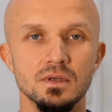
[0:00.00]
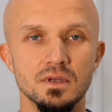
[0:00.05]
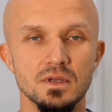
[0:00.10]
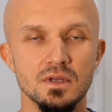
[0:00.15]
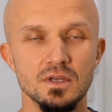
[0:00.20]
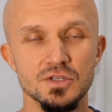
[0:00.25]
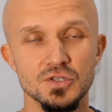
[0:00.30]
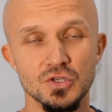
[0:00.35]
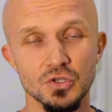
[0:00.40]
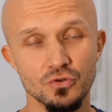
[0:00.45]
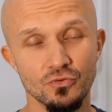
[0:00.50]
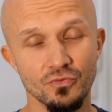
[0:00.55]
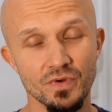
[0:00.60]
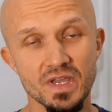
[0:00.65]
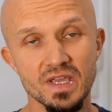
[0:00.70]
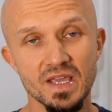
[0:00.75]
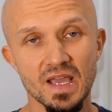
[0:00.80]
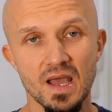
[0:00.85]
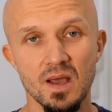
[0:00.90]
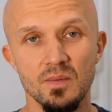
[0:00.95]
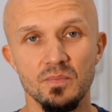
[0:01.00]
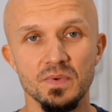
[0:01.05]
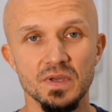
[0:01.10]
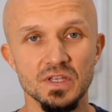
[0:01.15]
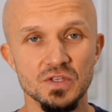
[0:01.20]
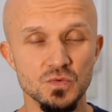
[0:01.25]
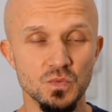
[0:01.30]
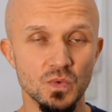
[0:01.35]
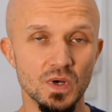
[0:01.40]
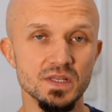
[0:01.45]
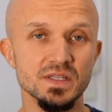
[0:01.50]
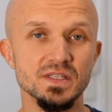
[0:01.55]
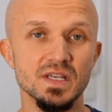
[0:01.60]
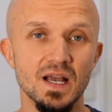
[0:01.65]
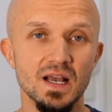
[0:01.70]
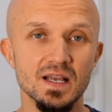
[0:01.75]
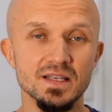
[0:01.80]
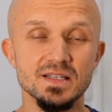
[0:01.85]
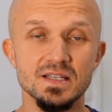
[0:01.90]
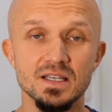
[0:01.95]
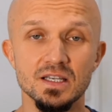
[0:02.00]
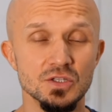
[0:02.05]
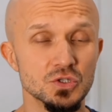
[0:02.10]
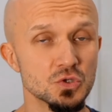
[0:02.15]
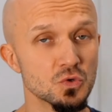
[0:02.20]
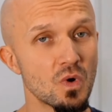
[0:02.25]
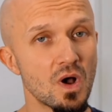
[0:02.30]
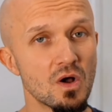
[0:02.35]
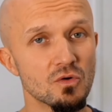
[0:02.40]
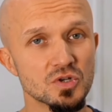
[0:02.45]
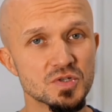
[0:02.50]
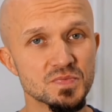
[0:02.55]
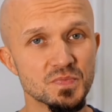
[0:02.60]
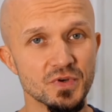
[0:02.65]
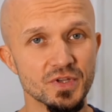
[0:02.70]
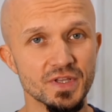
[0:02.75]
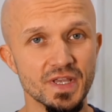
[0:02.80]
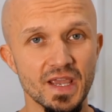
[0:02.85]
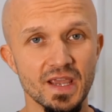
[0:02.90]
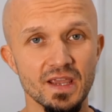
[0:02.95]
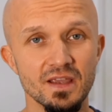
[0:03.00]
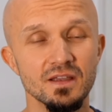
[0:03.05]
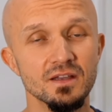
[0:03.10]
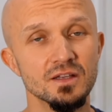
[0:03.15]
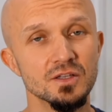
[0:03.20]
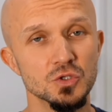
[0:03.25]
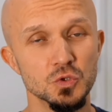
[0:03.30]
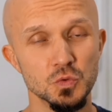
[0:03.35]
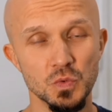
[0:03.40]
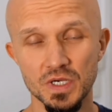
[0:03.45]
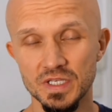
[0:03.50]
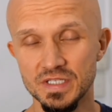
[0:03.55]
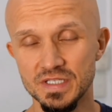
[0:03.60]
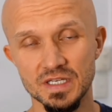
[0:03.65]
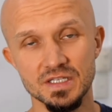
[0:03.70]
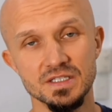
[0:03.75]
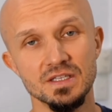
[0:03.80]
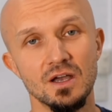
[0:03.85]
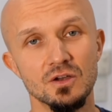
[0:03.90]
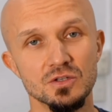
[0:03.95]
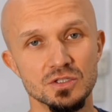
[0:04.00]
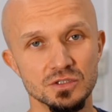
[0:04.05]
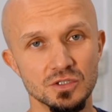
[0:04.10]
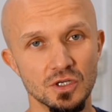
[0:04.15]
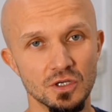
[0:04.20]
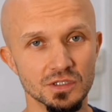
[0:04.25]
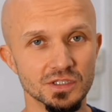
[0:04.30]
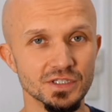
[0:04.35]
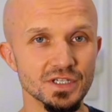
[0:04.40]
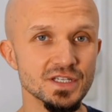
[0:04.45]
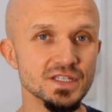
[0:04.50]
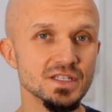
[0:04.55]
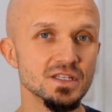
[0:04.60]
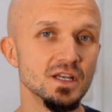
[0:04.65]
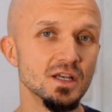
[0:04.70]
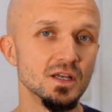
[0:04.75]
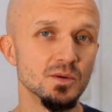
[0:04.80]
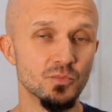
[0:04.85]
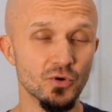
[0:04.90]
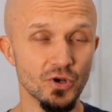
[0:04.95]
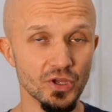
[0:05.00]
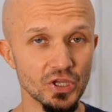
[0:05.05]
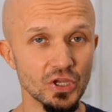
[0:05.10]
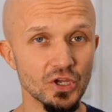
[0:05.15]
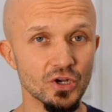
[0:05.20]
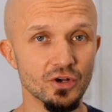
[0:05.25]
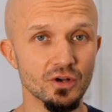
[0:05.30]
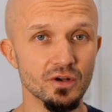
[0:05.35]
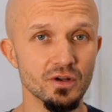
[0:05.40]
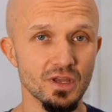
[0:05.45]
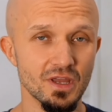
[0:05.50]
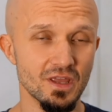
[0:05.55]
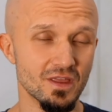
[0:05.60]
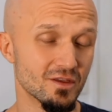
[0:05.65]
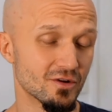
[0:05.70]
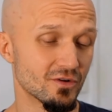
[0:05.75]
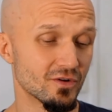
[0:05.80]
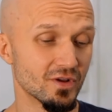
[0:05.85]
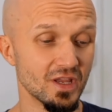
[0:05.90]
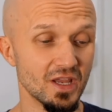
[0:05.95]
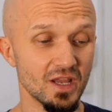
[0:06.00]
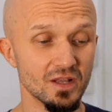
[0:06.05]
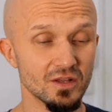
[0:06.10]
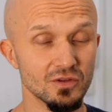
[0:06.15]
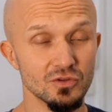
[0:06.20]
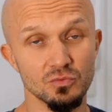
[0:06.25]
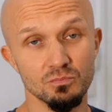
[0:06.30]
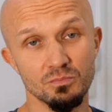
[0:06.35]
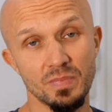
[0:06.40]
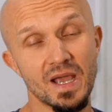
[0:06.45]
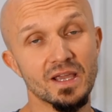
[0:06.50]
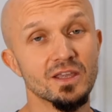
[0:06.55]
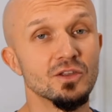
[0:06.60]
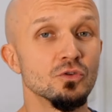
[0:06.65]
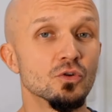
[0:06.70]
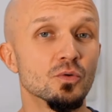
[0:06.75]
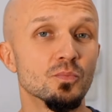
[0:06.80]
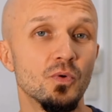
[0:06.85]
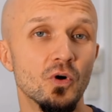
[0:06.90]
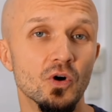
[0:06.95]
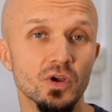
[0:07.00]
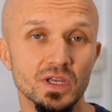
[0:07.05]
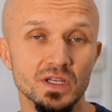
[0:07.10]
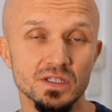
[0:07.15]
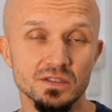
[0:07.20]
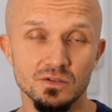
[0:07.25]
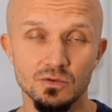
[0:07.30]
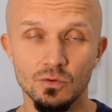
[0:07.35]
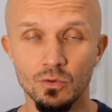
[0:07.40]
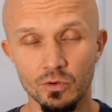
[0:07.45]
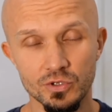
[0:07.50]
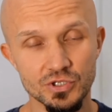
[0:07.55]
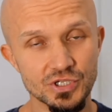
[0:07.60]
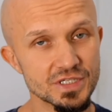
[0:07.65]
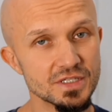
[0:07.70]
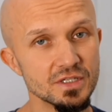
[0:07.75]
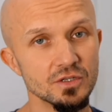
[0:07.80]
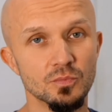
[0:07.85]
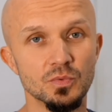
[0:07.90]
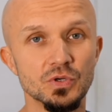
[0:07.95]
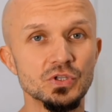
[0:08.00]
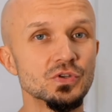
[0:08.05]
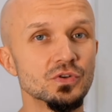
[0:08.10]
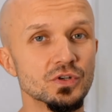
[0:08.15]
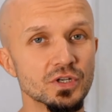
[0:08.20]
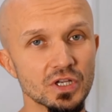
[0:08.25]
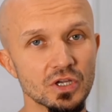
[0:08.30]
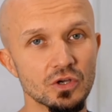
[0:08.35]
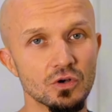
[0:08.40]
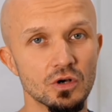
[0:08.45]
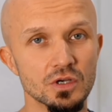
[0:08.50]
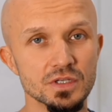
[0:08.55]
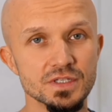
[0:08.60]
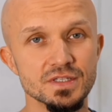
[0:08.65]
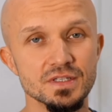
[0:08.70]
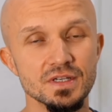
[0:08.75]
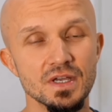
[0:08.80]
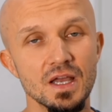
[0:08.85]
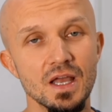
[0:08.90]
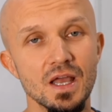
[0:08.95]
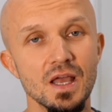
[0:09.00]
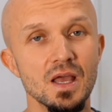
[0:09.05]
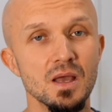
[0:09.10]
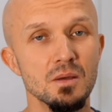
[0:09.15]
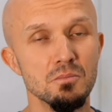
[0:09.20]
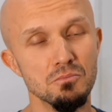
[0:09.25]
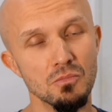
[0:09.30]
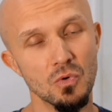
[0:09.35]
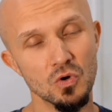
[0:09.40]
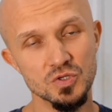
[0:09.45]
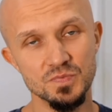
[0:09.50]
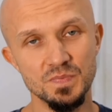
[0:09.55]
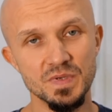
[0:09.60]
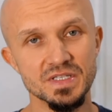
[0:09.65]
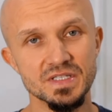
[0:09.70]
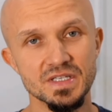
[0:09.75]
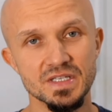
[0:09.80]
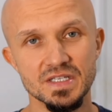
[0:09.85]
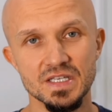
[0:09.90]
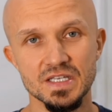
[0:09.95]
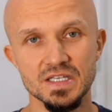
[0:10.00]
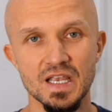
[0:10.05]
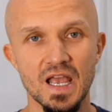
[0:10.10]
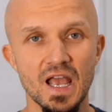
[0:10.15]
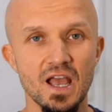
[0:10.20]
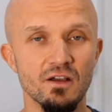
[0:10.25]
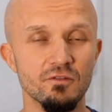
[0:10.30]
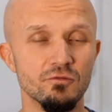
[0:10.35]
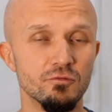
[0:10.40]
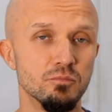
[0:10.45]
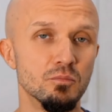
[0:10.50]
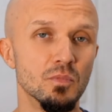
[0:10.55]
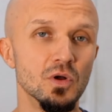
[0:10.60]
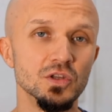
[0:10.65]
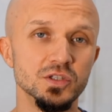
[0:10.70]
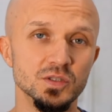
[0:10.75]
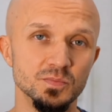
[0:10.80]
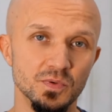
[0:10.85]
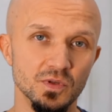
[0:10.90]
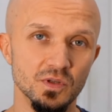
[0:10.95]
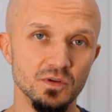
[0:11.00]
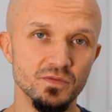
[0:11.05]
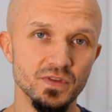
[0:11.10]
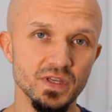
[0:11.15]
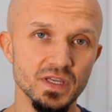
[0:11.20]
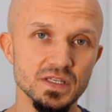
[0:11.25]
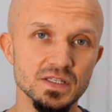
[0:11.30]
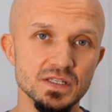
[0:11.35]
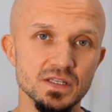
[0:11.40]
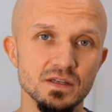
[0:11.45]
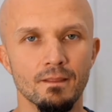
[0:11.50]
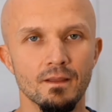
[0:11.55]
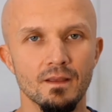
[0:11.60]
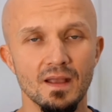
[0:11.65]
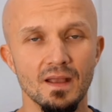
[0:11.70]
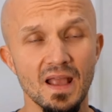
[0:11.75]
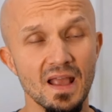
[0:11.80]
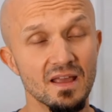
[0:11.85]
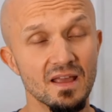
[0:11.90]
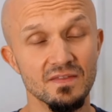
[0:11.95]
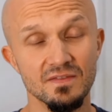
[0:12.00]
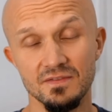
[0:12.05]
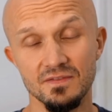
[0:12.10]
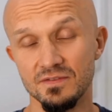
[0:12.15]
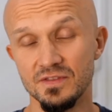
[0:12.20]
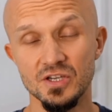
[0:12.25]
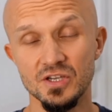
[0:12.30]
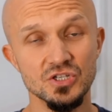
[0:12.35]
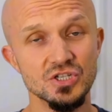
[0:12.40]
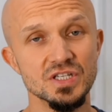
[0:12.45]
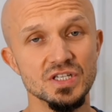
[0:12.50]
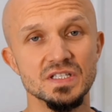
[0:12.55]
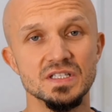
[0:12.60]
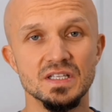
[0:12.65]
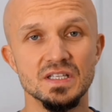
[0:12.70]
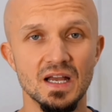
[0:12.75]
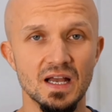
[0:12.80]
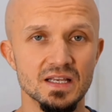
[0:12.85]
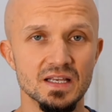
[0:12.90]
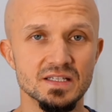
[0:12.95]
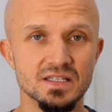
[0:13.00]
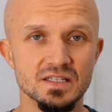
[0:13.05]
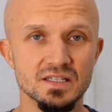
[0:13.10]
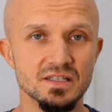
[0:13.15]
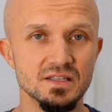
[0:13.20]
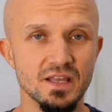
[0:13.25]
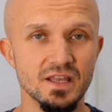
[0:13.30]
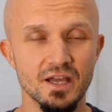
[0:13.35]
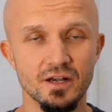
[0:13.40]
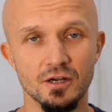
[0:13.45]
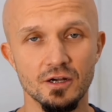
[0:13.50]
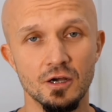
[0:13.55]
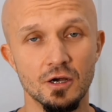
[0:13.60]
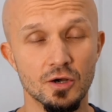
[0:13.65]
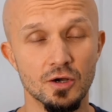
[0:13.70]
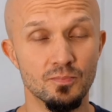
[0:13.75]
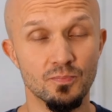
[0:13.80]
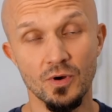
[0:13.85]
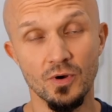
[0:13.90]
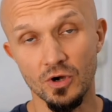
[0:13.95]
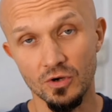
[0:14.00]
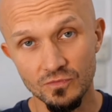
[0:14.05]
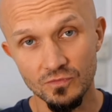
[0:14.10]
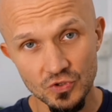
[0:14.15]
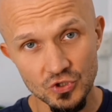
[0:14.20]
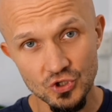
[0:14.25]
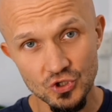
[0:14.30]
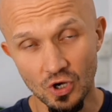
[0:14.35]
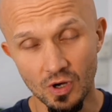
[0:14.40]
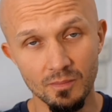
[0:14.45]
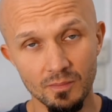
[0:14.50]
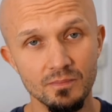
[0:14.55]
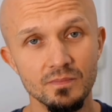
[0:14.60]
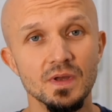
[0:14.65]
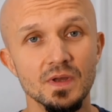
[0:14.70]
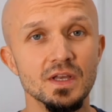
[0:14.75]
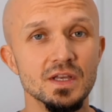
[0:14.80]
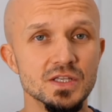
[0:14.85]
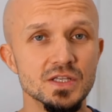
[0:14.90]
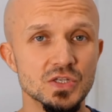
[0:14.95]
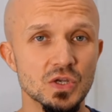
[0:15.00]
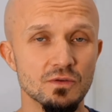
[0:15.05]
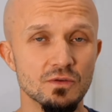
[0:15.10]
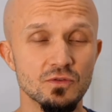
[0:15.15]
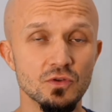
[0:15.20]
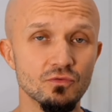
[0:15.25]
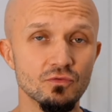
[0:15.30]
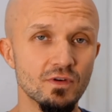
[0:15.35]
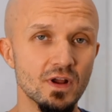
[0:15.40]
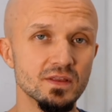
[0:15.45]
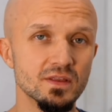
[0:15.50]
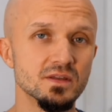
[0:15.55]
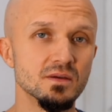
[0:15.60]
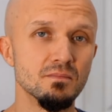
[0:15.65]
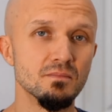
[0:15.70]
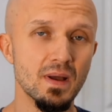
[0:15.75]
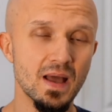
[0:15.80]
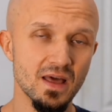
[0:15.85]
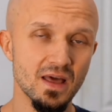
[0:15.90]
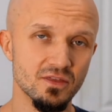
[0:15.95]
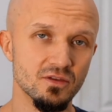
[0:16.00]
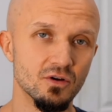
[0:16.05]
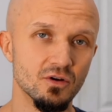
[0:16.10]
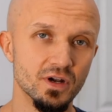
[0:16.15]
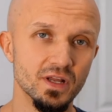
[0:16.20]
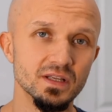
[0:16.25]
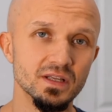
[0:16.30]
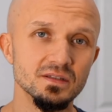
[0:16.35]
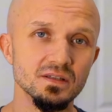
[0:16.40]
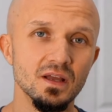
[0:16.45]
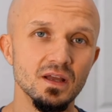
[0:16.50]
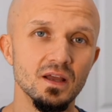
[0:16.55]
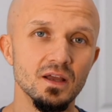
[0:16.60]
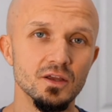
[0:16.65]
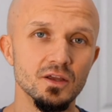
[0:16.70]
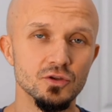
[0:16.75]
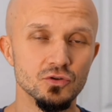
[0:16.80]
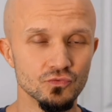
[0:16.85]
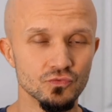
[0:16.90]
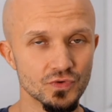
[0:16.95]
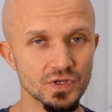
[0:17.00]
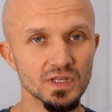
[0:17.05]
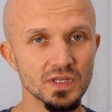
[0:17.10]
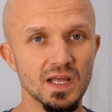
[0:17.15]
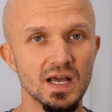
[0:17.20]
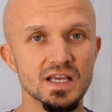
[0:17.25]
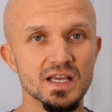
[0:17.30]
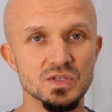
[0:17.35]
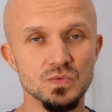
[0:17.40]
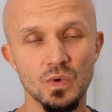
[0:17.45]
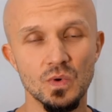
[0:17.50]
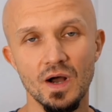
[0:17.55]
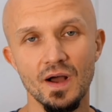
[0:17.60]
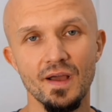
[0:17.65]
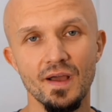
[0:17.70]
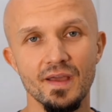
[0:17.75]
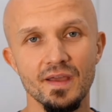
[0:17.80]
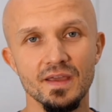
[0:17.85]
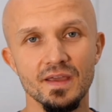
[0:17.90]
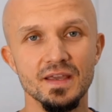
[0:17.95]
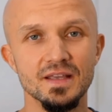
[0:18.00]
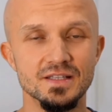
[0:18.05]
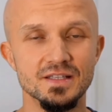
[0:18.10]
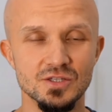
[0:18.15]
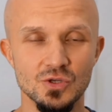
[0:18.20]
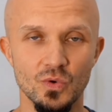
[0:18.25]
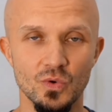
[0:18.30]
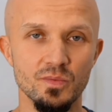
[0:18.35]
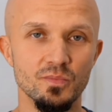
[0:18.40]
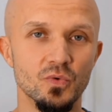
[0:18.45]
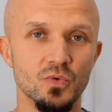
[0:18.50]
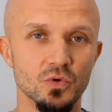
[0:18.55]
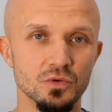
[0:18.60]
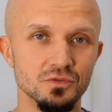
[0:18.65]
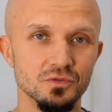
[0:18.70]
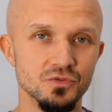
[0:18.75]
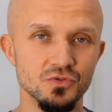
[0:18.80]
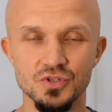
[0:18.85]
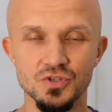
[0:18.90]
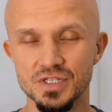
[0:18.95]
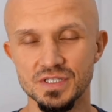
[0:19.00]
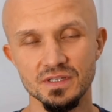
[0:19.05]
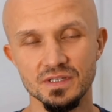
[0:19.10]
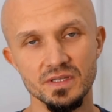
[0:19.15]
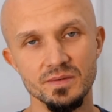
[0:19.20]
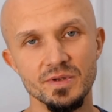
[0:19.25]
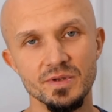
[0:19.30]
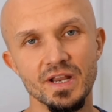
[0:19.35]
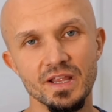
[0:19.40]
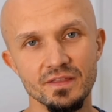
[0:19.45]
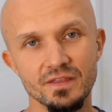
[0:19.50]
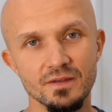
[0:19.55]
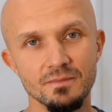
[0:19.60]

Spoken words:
So to recap, it's one task, 2 hours per day, $26,000 per year, either back in your pocket or just in opportunity cost. Most businesses have multiple of these, and they're just tasks that are part of the job. So if you run the math on it, you'll realize why it's so important to just eliminate them.